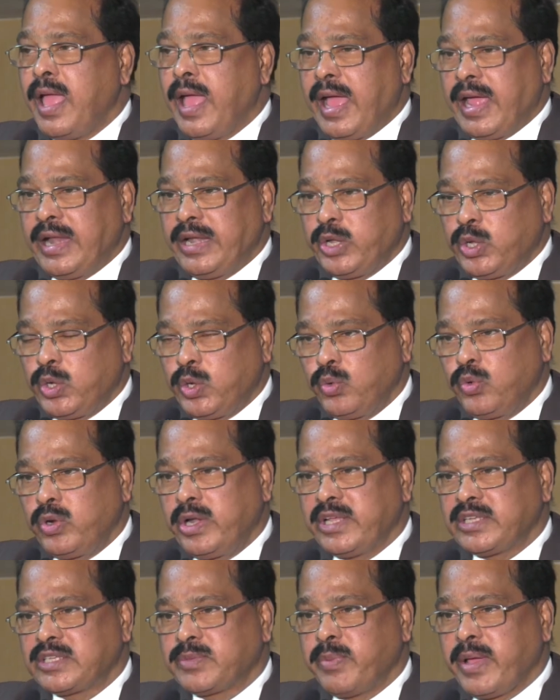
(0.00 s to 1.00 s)
And two
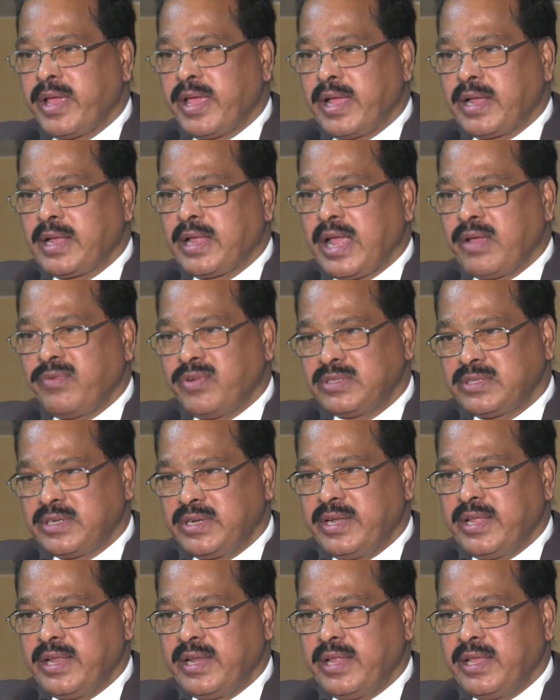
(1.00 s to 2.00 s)
days back, I was
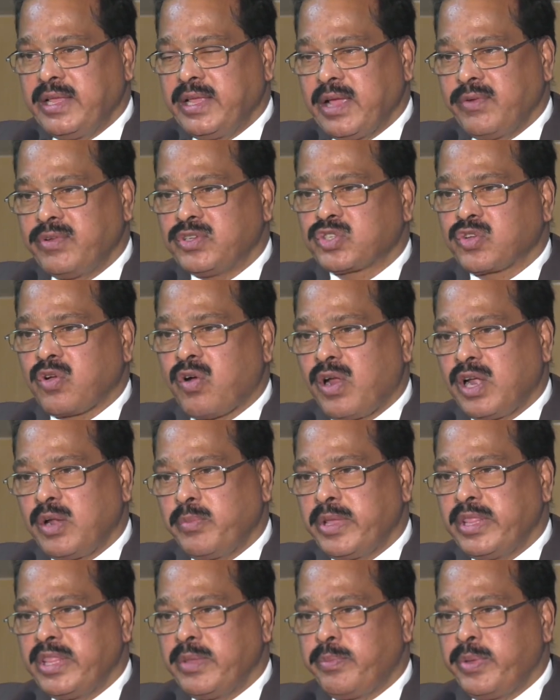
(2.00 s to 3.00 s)
in Delhi. I was called
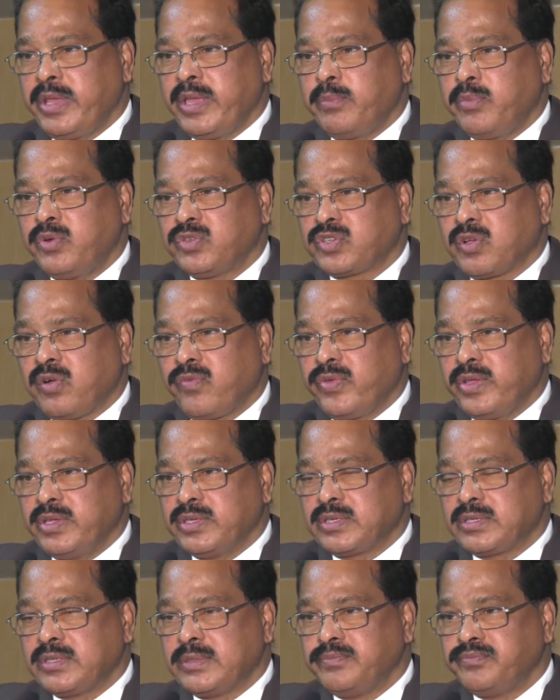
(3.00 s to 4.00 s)
by the P M O's
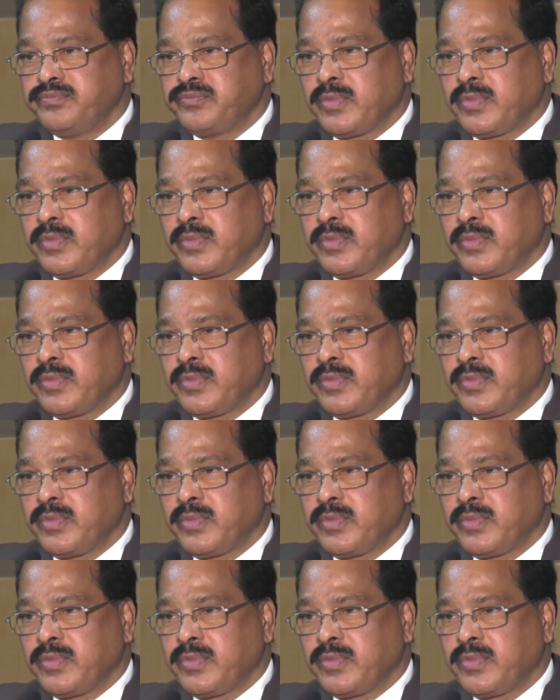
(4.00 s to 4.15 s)
office.